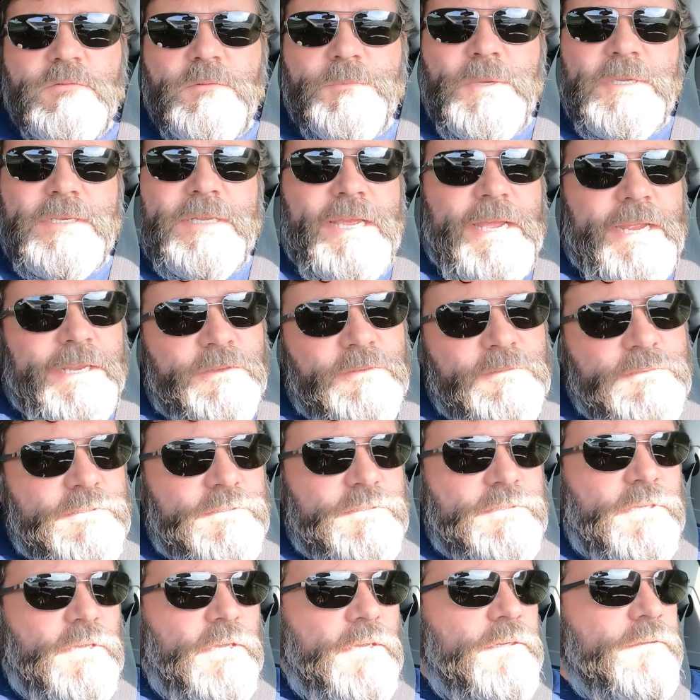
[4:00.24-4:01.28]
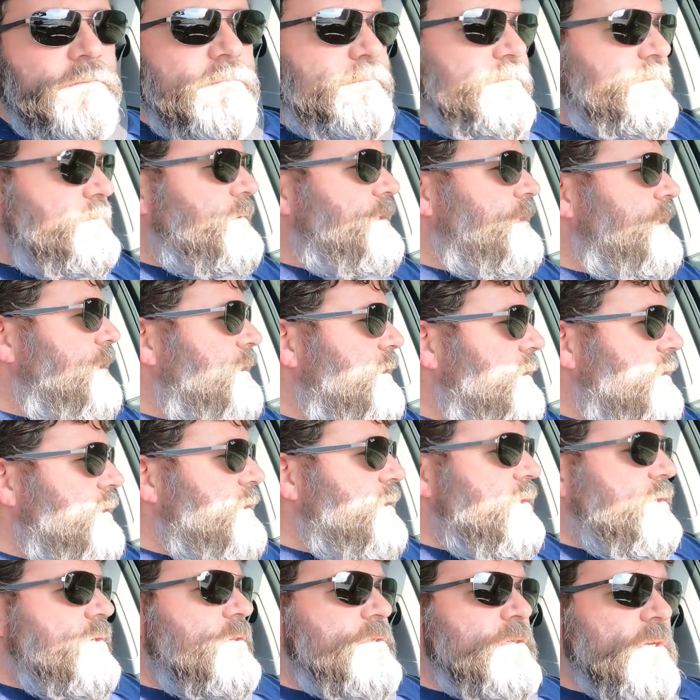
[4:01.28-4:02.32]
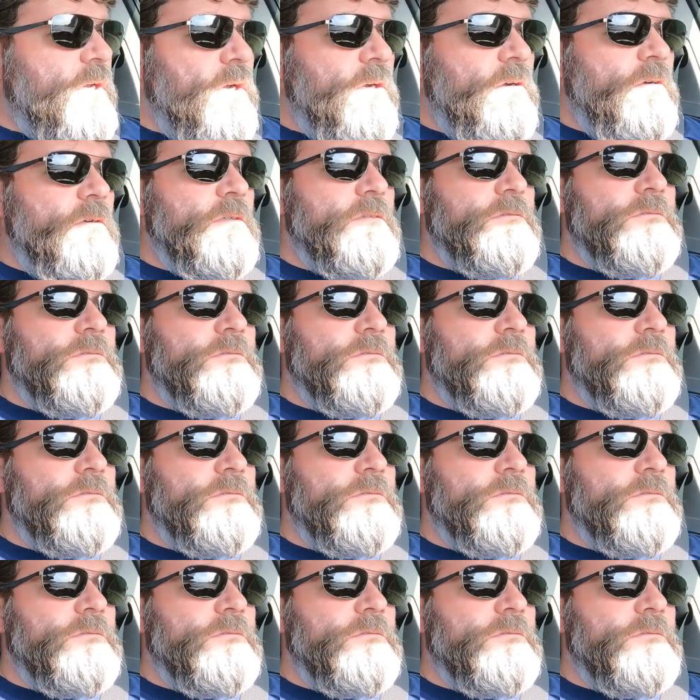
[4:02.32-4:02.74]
what my dad used to say. So